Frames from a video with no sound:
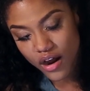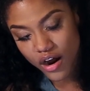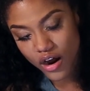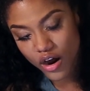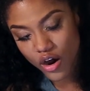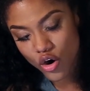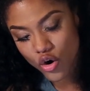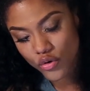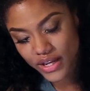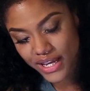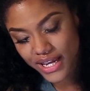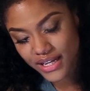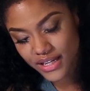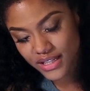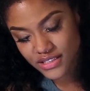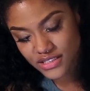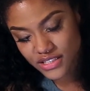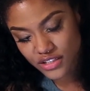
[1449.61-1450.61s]
our own
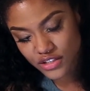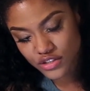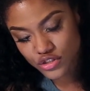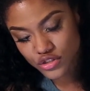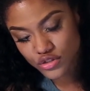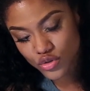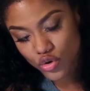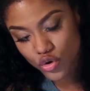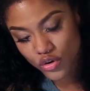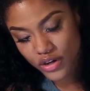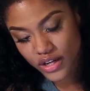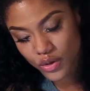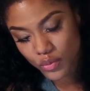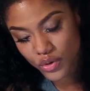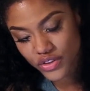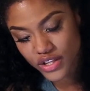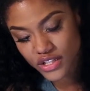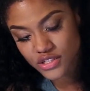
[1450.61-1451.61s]
endings to the
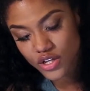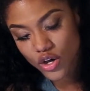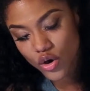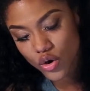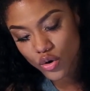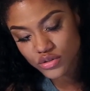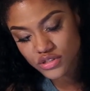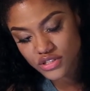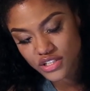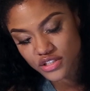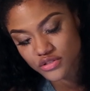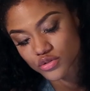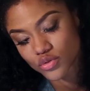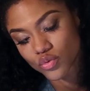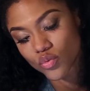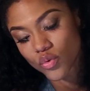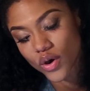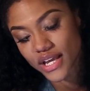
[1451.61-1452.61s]
story when this whole
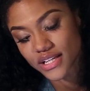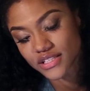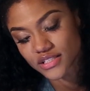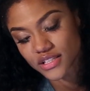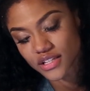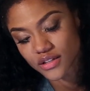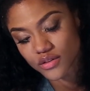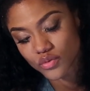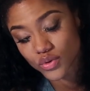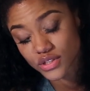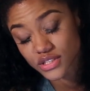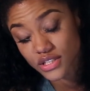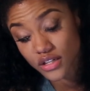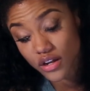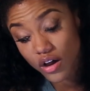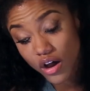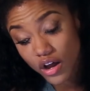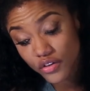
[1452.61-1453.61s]
situation was
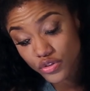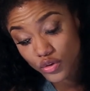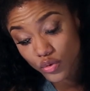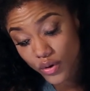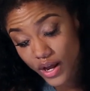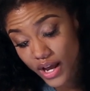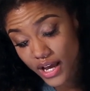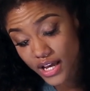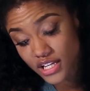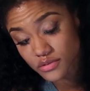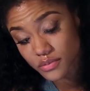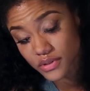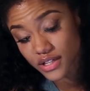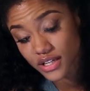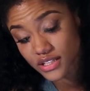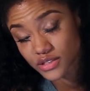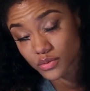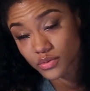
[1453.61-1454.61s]
unauthorized
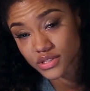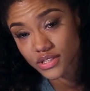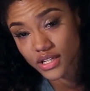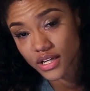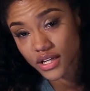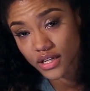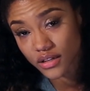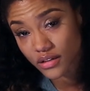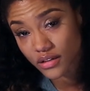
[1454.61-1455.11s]
because it was